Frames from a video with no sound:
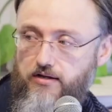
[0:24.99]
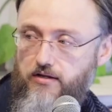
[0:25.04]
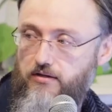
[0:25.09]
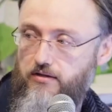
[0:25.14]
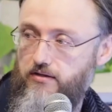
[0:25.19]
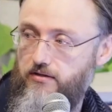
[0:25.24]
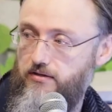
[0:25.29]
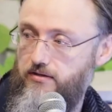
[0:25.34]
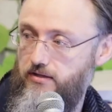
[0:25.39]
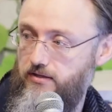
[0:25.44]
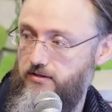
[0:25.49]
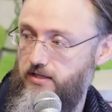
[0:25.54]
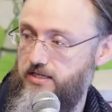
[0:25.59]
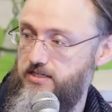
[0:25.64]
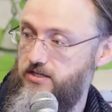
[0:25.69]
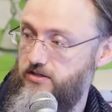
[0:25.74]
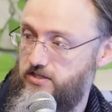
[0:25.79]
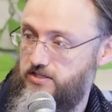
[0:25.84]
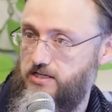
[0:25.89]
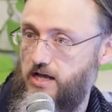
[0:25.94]

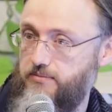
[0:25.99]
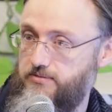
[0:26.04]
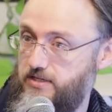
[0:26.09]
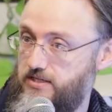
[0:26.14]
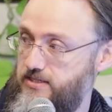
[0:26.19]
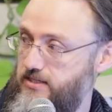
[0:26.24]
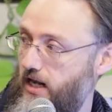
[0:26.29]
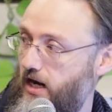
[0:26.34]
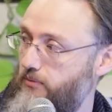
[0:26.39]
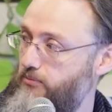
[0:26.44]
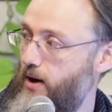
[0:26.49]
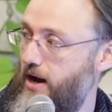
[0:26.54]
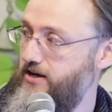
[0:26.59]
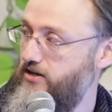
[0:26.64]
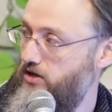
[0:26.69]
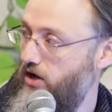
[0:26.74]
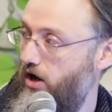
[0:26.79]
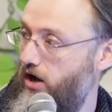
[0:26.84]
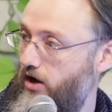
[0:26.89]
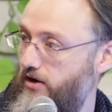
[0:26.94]
these are the Psalms that celebrate
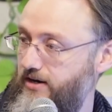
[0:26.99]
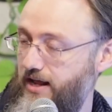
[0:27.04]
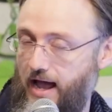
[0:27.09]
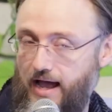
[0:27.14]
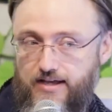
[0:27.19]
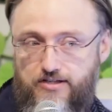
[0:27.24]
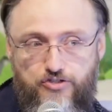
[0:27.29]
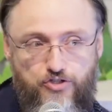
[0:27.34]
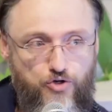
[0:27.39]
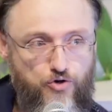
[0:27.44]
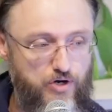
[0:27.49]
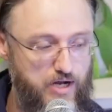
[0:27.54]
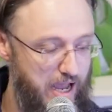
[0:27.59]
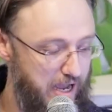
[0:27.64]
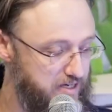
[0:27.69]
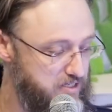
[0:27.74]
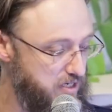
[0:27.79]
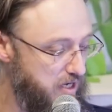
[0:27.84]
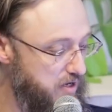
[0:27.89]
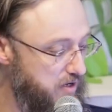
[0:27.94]
God as
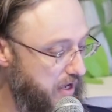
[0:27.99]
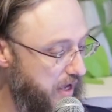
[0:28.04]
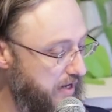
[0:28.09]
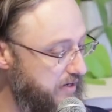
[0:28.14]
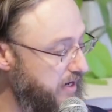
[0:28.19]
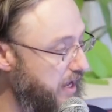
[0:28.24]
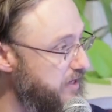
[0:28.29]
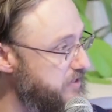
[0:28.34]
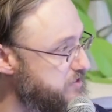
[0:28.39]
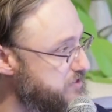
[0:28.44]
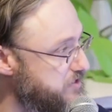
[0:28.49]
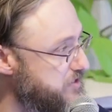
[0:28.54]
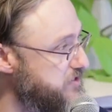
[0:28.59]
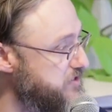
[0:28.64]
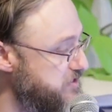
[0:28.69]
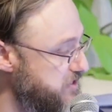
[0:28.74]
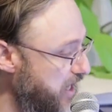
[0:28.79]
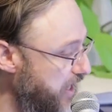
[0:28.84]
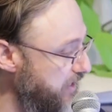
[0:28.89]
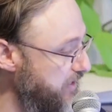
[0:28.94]
creator and as
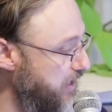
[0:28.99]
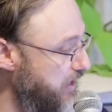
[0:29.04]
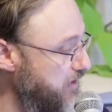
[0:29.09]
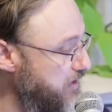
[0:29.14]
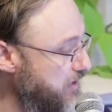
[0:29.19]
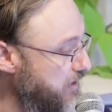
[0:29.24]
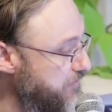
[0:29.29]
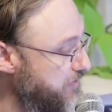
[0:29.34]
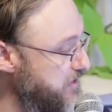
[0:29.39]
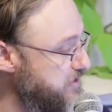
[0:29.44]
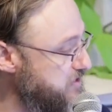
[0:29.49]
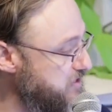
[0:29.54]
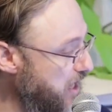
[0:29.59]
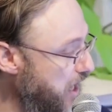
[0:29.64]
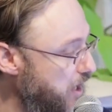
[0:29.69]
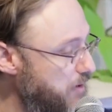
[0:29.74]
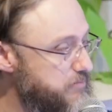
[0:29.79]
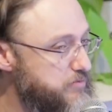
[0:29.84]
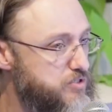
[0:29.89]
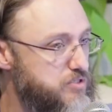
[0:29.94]
sustainer. They're
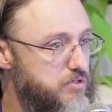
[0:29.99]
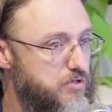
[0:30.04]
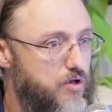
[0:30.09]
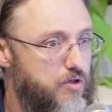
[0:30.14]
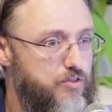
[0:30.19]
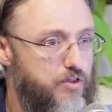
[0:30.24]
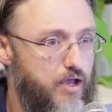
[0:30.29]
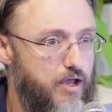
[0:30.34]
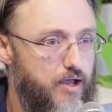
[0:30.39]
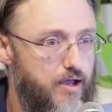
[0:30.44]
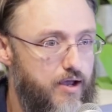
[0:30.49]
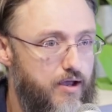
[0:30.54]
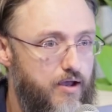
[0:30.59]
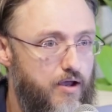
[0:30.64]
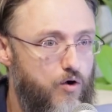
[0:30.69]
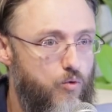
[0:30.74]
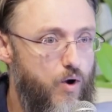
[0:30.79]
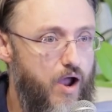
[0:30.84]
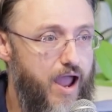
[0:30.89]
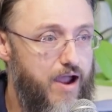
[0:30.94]
Psalms where
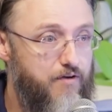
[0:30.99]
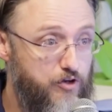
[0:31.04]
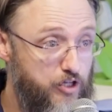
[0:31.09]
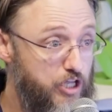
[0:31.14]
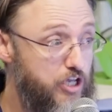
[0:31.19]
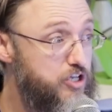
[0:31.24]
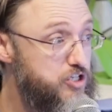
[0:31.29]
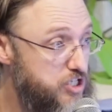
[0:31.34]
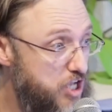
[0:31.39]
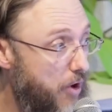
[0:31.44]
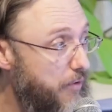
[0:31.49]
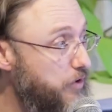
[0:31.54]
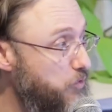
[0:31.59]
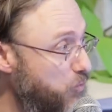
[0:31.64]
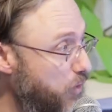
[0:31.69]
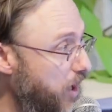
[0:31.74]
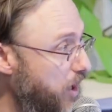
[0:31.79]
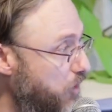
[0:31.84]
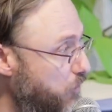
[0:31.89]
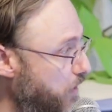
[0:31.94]
everything is going
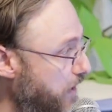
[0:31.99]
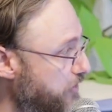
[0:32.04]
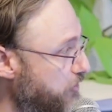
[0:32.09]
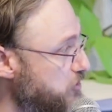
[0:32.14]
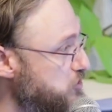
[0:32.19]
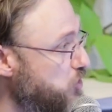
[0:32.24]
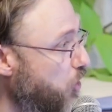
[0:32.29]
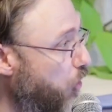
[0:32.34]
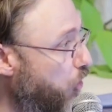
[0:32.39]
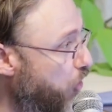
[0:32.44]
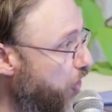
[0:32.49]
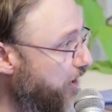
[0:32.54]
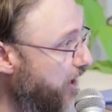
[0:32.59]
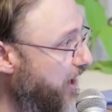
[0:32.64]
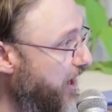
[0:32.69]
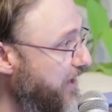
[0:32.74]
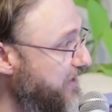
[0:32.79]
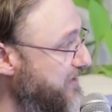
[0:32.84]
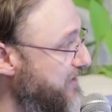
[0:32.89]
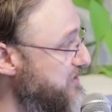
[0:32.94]
well, where there is order
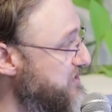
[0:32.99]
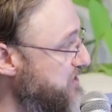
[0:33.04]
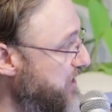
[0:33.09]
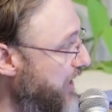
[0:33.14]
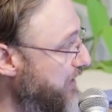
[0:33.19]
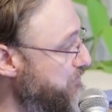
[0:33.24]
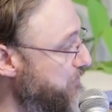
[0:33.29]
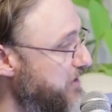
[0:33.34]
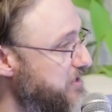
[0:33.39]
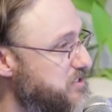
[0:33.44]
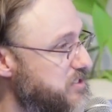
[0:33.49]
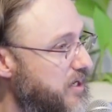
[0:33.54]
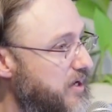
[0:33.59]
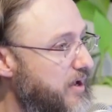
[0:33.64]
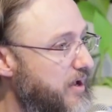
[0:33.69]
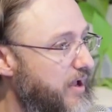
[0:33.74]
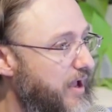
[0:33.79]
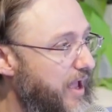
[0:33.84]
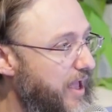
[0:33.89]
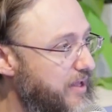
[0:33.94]
and contentment.
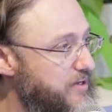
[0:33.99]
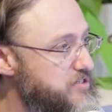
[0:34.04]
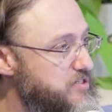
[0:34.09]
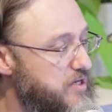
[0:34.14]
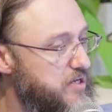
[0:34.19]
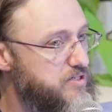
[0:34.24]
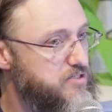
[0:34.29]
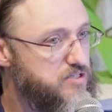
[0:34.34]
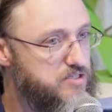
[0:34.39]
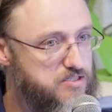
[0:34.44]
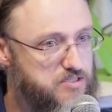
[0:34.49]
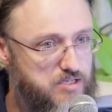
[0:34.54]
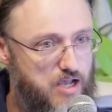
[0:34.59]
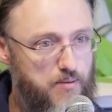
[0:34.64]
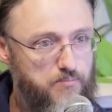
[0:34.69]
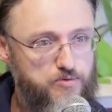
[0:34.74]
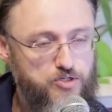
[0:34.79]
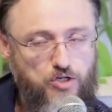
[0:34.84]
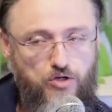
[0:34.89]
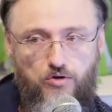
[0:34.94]
And to
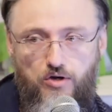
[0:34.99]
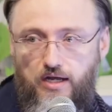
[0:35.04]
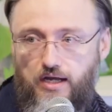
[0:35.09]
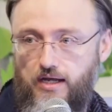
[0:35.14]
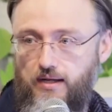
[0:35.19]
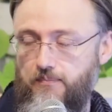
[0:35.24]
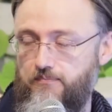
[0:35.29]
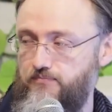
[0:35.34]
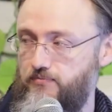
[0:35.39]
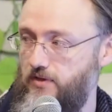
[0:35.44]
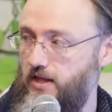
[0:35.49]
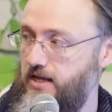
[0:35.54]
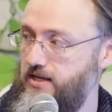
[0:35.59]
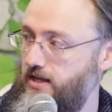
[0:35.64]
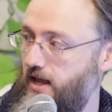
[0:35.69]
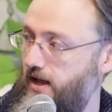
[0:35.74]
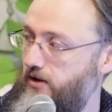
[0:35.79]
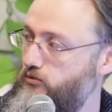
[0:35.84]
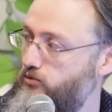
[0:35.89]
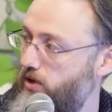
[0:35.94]
some degree, they
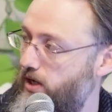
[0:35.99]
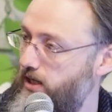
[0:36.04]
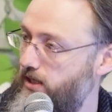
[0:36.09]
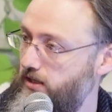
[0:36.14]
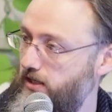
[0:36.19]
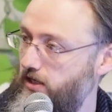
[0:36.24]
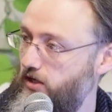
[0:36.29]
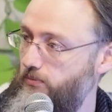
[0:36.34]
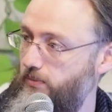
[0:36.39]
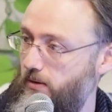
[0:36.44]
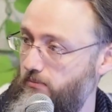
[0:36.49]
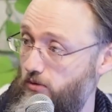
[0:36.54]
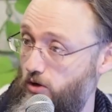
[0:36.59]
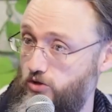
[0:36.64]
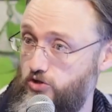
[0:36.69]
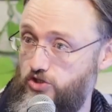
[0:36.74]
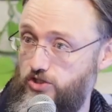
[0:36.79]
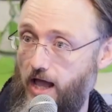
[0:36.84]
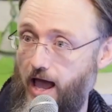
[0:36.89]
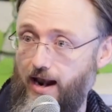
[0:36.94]
can read a little bit more
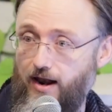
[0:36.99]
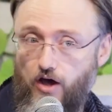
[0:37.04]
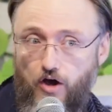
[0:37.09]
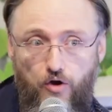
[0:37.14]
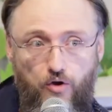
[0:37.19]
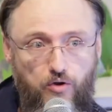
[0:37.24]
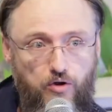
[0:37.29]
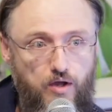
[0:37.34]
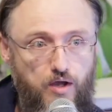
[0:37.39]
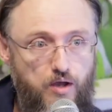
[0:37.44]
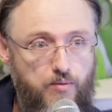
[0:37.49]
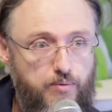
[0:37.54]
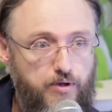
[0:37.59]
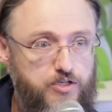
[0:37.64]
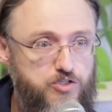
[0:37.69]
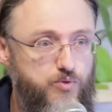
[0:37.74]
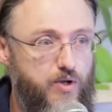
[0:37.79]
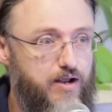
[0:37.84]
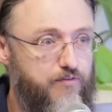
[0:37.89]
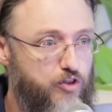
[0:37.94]
shallow,
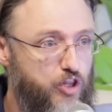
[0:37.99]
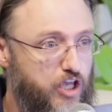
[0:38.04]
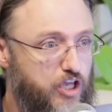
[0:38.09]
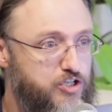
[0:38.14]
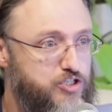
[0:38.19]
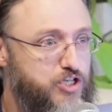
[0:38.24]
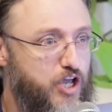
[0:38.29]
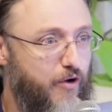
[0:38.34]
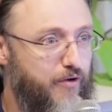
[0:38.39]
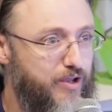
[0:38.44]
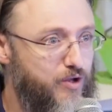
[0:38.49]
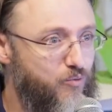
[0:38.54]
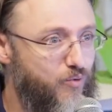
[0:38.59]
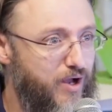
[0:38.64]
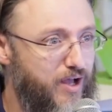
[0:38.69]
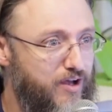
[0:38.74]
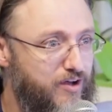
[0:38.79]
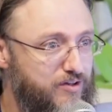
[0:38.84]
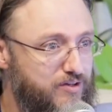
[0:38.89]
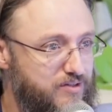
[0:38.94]
because when everything is going
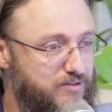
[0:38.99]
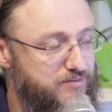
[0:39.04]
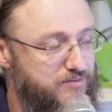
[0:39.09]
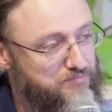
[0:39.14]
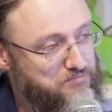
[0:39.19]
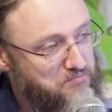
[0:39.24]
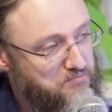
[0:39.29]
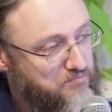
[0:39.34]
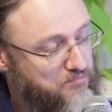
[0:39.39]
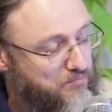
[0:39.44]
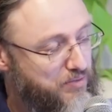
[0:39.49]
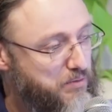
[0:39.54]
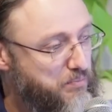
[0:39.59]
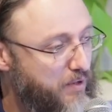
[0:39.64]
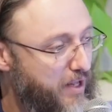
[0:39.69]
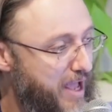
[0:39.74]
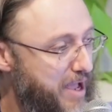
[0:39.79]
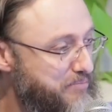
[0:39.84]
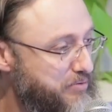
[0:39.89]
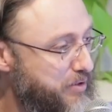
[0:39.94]
well, people
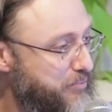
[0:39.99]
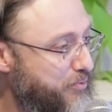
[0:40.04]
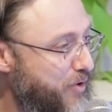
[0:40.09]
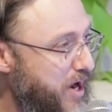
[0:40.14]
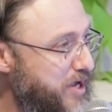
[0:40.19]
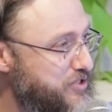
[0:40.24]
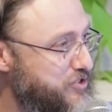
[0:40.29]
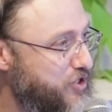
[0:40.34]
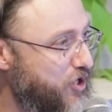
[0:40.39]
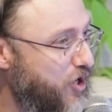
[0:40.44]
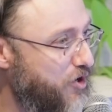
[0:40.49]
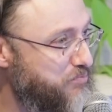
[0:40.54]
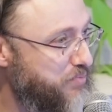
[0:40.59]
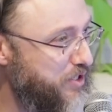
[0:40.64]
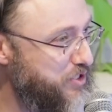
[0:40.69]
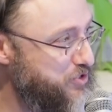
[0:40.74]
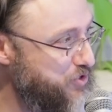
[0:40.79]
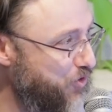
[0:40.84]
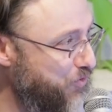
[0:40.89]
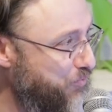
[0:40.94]
are happy to praise God, but
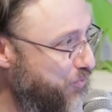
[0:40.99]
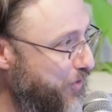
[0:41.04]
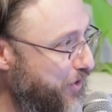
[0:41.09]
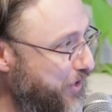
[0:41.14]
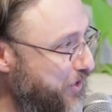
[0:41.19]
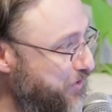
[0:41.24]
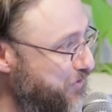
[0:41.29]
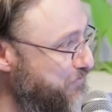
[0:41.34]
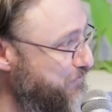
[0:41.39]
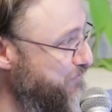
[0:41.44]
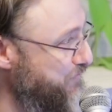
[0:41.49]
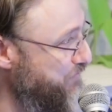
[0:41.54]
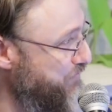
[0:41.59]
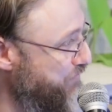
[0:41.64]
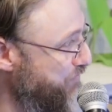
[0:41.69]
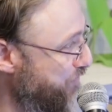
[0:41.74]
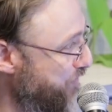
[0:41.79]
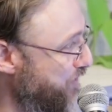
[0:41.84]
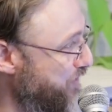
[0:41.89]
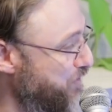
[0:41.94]
it's all pretty
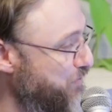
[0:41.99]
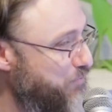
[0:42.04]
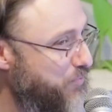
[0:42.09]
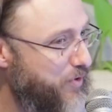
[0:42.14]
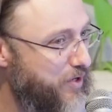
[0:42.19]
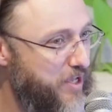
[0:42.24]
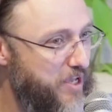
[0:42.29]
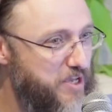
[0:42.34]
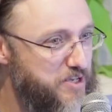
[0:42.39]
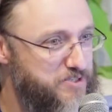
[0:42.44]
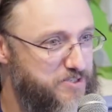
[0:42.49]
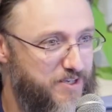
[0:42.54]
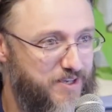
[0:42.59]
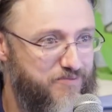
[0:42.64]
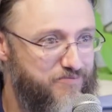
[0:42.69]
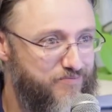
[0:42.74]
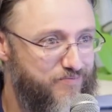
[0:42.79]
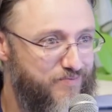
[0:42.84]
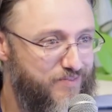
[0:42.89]
easy.